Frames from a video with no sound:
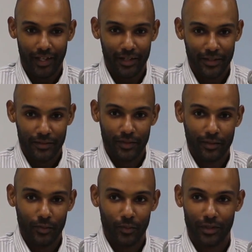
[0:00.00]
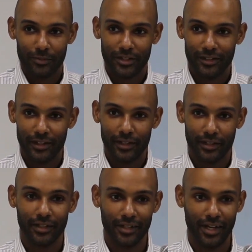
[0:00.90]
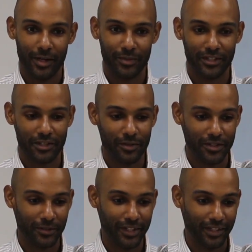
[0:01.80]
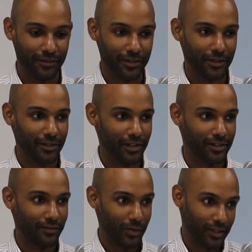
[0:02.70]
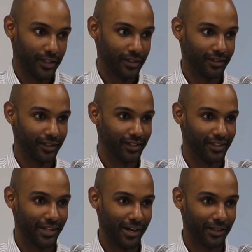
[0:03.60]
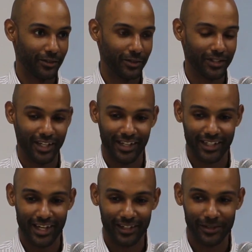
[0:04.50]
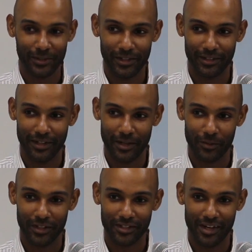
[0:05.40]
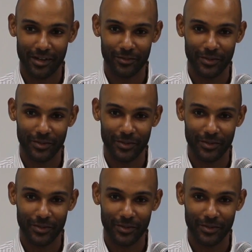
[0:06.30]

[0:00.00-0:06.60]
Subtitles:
And welcome to the participants reading of the 2014, the inaugural Callaloo Creative Writing Workshop.